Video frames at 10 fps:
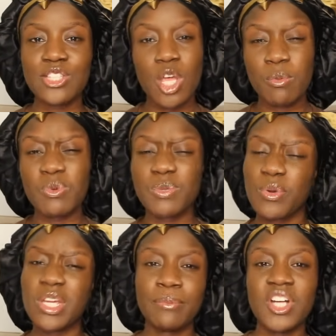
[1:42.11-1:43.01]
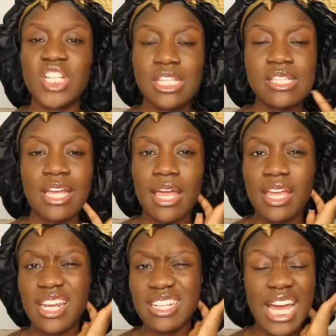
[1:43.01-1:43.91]
Toby was pretty much
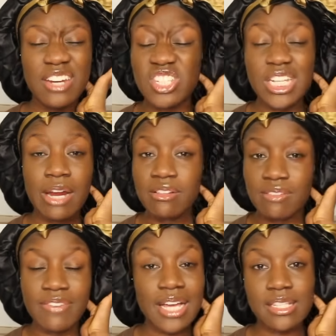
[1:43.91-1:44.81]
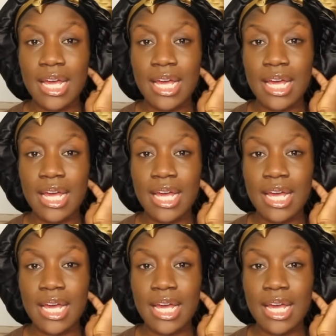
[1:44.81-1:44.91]
instigating and kind of just clearing the facts.